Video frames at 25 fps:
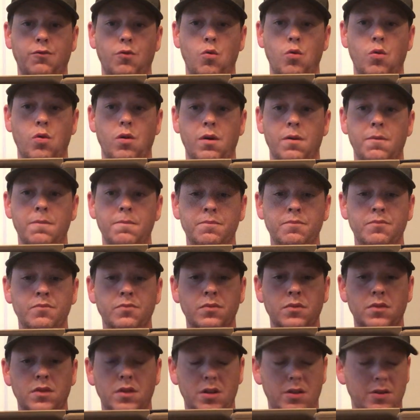for
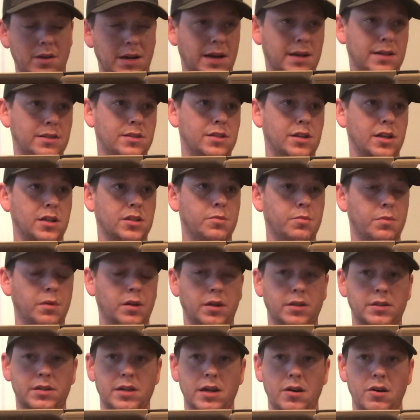the United States
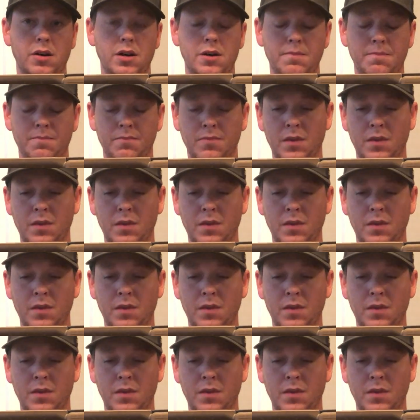military.